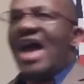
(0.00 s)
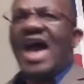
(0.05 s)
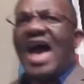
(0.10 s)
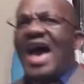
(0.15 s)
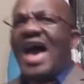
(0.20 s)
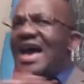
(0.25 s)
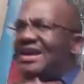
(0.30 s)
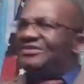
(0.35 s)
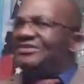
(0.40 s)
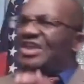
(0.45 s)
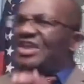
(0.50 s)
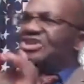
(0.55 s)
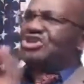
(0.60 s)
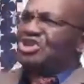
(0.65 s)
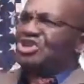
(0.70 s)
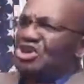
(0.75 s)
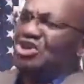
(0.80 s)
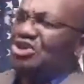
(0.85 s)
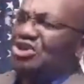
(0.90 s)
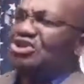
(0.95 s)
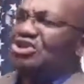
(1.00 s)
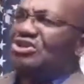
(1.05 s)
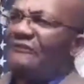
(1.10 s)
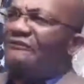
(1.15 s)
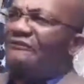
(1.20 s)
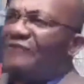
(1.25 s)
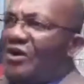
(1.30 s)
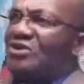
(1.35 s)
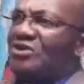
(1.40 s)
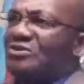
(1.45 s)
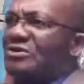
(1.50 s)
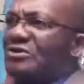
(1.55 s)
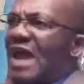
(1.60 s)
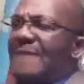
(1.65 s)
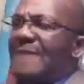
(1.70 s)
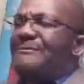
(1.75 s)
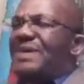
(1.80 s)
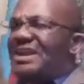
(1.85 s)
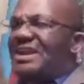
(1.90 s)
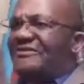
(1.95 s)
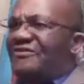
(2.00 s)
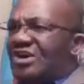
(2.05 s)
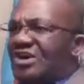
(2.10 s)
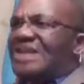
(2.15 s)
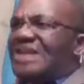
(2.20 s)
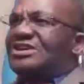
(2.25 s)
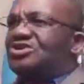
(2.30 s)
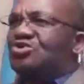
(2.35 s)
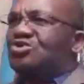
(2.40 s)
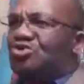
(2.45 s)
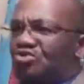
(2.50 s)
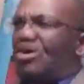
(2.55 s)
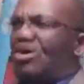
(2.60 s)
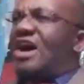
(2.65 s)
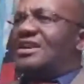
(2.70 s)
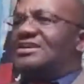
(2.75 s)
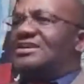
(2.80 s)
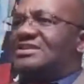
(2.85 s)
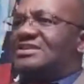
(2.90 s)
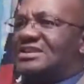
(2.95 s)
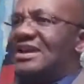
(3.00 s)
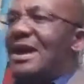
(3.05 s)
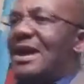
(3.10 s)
And they choose to vote a benevolent neutrality